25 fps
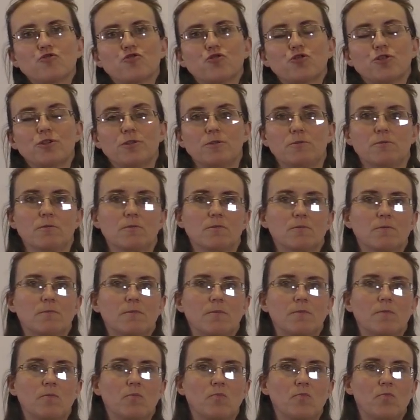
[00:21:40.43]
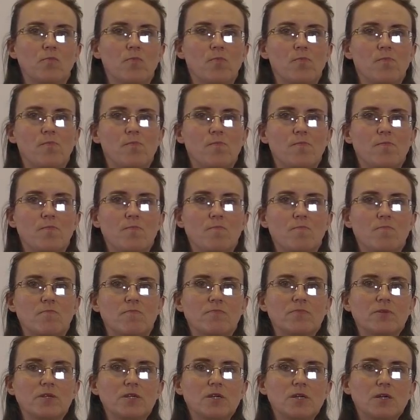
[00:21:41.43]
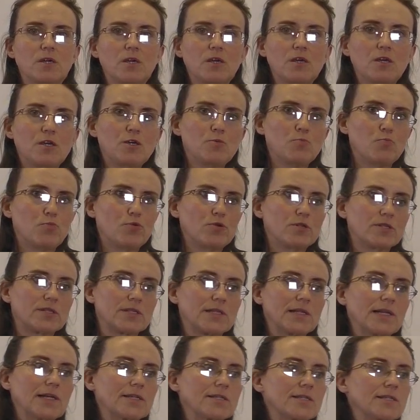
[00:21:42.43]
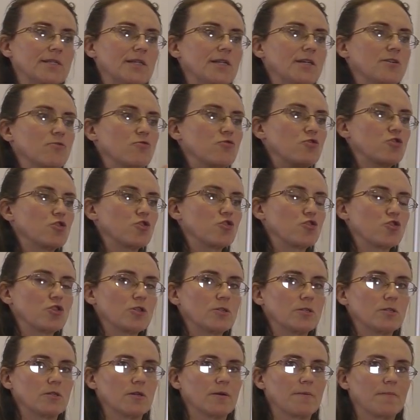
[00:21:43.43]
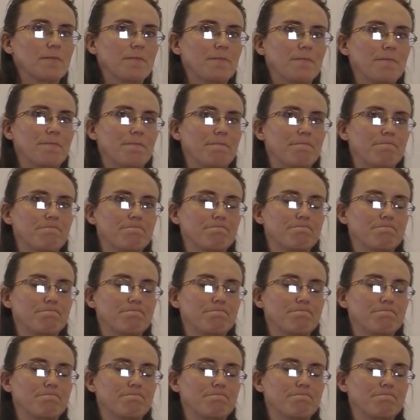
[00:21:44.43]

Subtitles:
Creators gain fruits, and each fruit generates